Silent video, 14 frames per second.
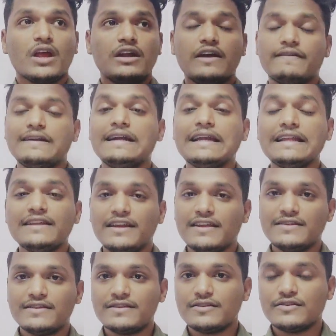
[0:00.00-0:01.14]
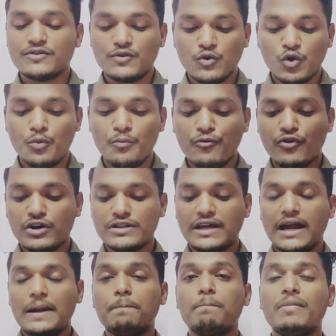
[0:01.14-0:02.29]
definitely there is scope for
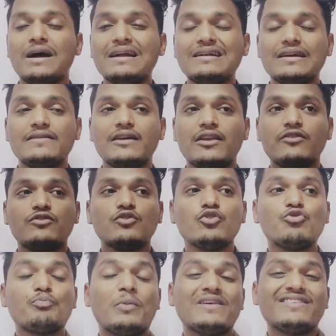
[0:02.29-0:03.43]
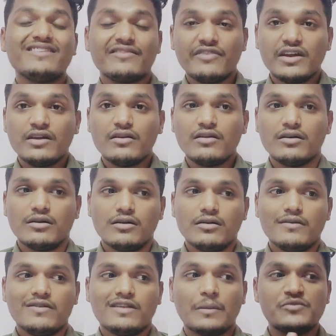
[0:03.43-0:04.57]
that, but there is no specific
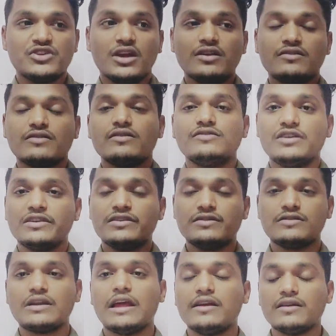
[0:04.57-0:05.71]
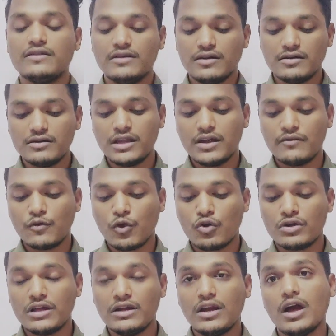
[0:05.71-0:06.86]
subjects, just like they have
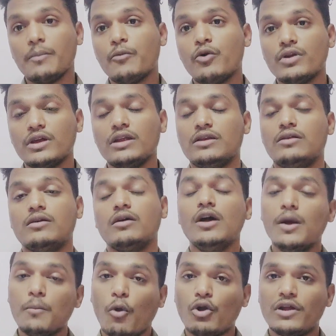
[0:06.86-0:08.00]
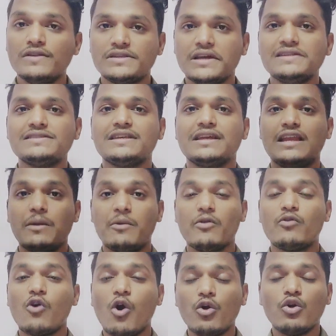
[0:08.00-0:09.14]
talked about in modern science, say named as
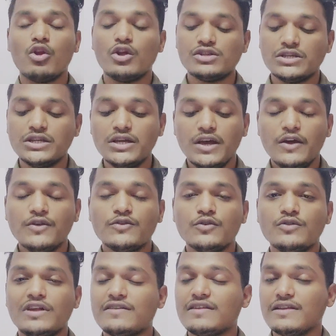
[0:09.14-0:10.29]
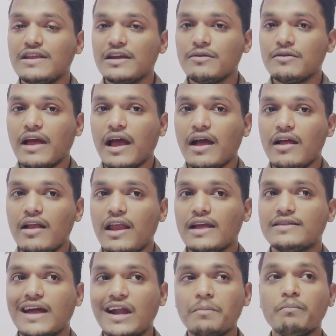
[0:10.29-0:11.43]
oncology. So there is nothing
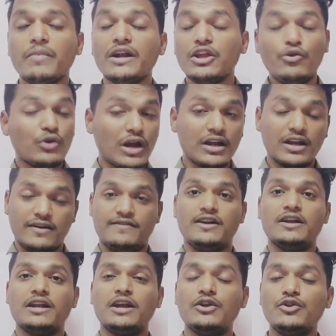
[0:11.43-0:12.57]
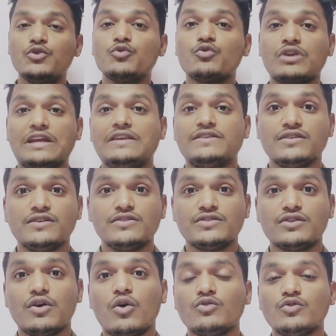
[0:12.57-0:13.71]
like that, but you can definitely do research
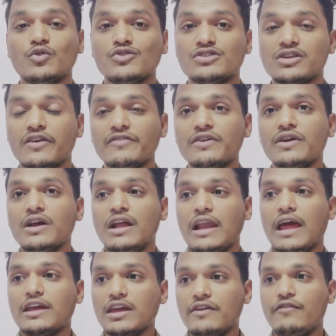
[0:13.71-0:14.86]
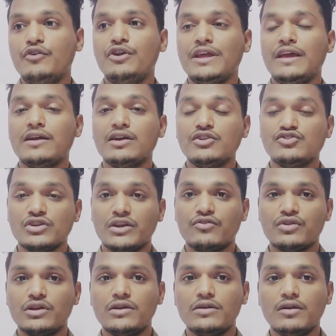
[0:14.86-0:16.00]
on those stuff. Like if you take
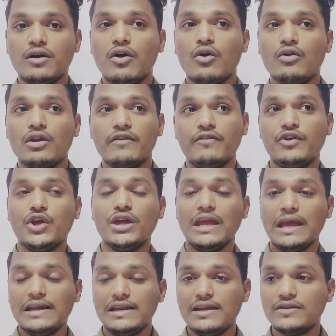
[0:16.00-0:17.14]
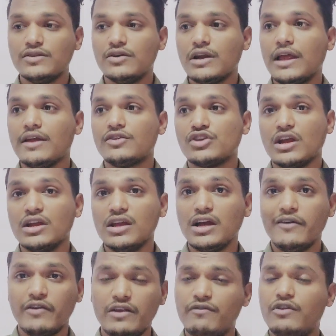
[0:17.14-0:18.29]
general, or if you take any other like Shalya,
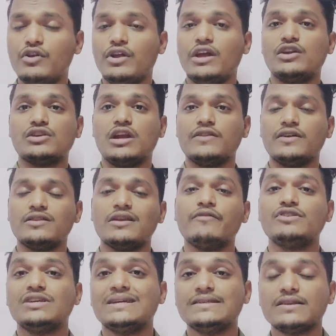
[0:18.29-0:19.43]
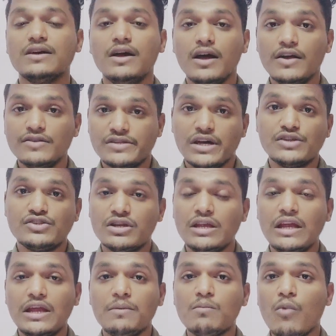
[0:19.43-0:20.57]
even if you take Shalya Tantra, which is
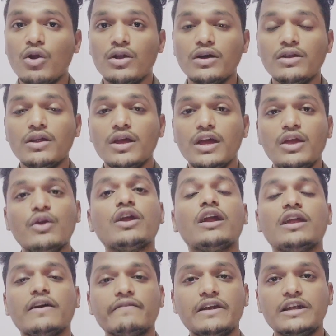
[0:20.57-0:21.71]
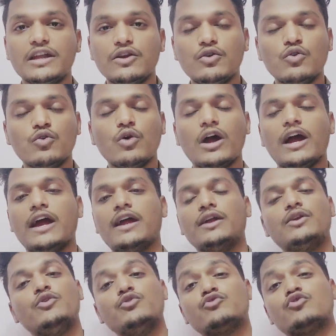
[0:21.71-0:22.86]
surgery in modern, you can definitely go
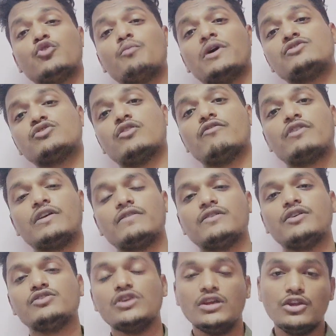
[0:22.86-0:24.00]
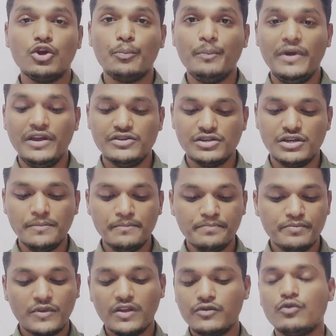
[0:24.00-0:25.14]
and do so much of research in your PG.
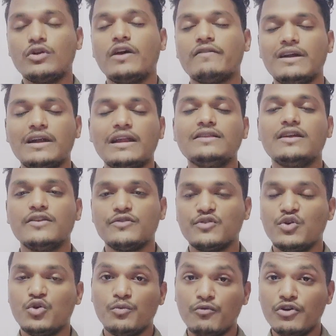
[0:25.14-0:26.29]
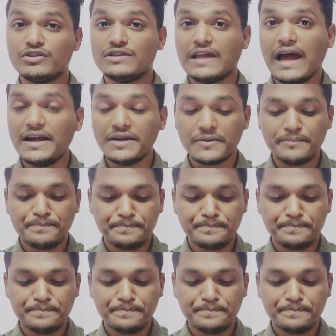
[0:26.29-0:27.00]
So definitely there is scope for that.